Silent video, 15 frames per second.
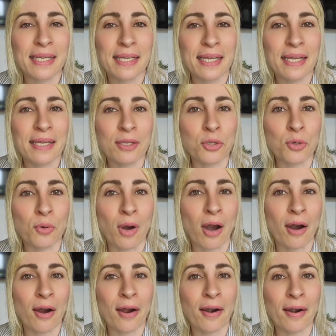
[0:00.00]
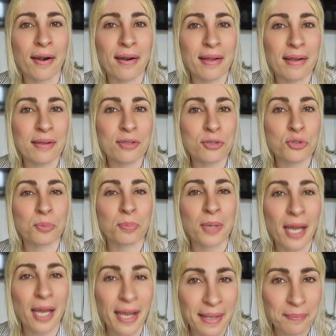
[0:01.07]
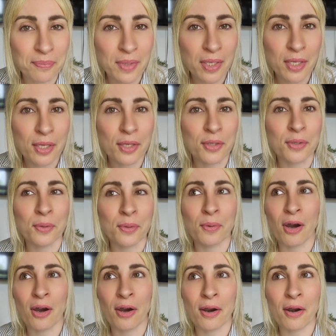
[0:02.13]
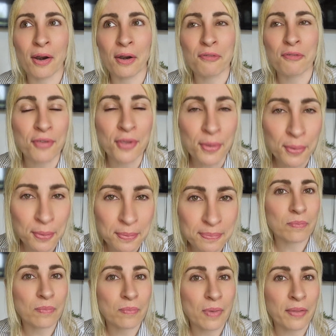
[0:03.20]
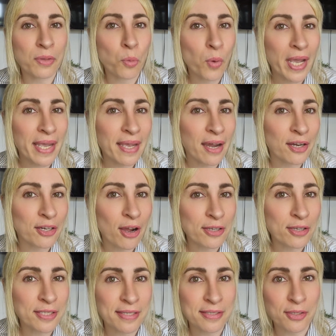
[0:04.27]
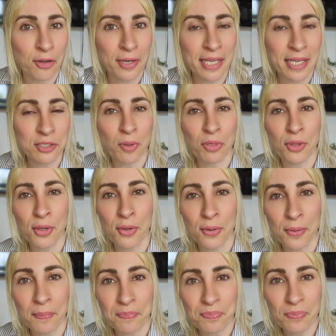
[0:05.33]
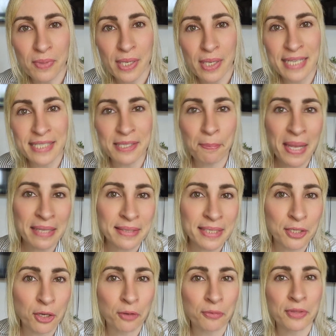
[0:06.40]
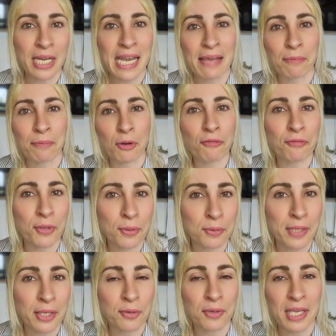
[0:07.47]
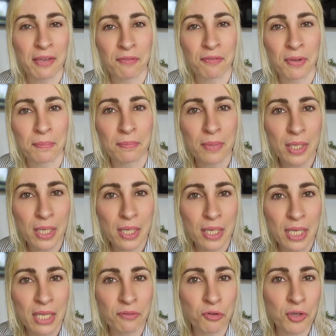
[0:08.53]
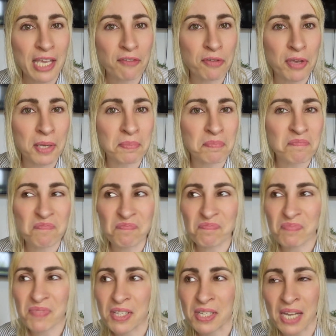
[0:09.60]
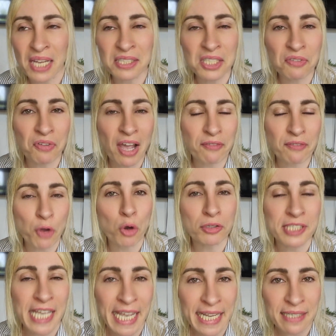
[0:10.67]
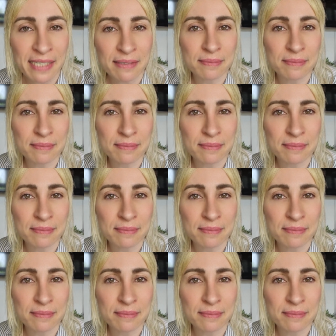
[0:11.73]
You are supply. You are fuel. And the way a narcissist connects with you is depending on the level of fuel that you give him. If you give him 95 octane